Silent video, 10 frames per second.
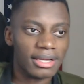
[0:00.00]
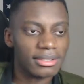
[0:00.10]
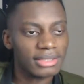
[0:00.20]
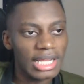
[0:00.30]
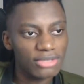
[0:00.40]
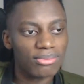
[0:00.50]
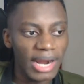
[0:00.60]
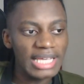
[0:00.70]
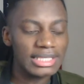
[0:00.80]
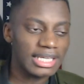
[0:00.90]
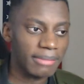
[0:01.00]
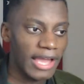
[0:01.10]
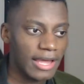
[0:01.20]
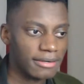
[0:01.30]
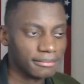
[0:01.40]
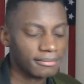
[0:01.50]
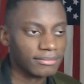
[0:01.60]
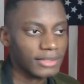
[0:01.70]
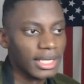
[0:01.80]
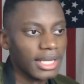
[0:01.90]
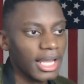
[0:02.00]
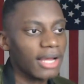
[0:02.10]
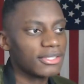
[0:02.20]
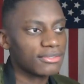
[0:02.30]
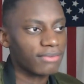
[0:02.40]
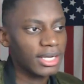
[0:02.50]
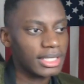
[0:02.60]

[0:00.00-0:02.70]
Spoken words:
That's rising, man. It's funny